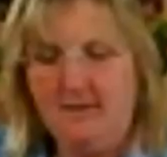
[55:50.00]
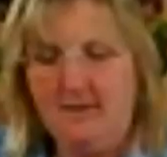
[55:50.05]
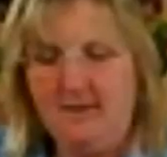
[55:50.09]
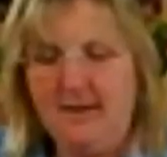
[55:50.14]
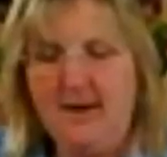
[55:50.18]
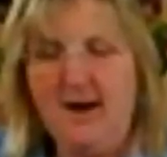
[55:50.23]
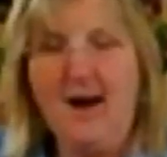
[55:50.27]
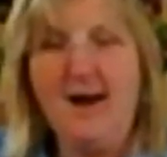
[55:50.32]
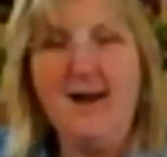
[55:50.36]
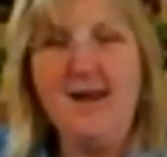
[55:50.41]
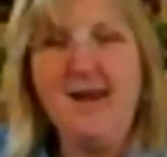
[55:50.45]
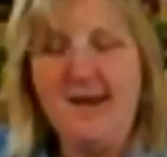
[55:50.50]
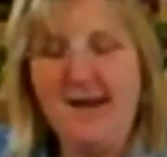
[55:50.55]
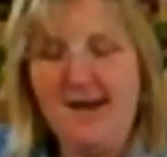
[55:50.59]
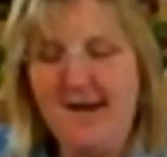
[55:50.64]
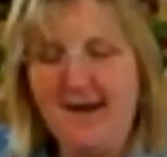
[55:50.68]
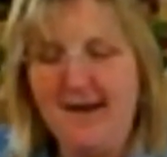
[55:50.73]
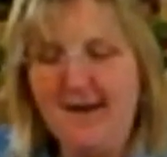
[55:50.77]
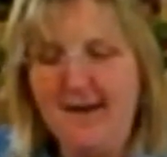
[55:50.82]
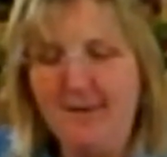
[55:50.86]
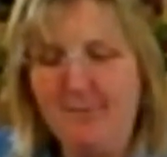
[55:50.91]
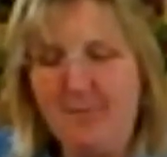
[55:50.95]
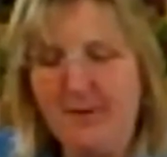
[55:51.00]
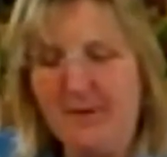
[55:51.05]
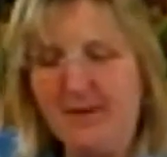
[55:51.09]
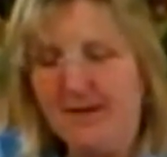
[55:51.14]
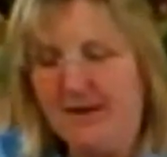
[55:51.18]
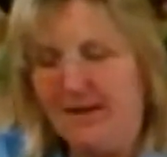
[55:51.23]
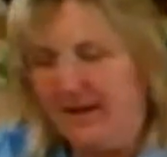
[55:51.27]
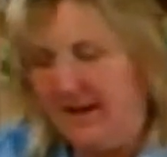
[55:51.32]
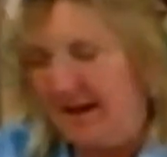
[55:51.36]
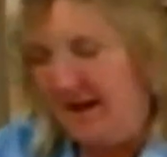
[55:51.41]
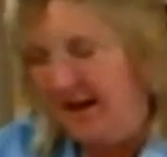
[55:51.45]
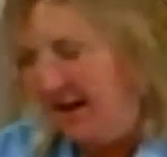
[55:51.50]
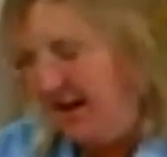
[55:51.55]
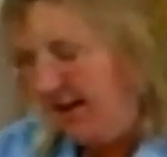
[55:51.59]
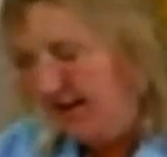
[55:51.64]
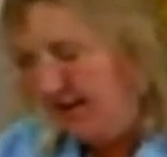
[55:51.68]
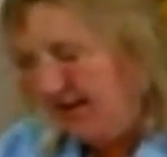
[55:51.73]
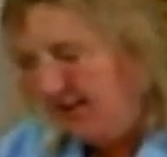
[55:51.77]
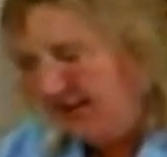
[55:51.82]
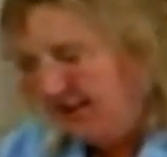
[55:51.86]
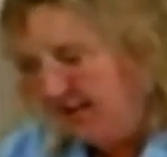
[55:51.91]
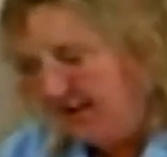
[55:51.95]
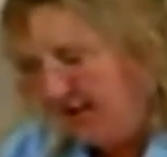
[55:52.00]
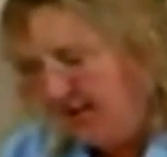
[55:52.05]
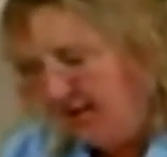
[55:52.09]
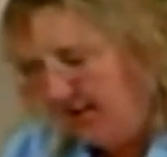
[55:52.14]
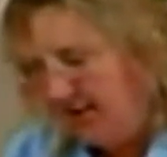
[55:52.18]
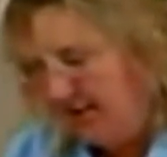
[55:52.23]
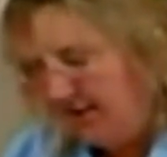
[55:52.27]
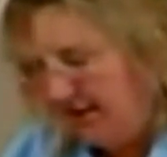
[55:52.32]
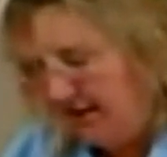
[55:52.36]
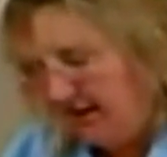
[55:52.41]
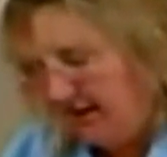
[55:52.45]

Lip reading: And hi, Anne up in Canada.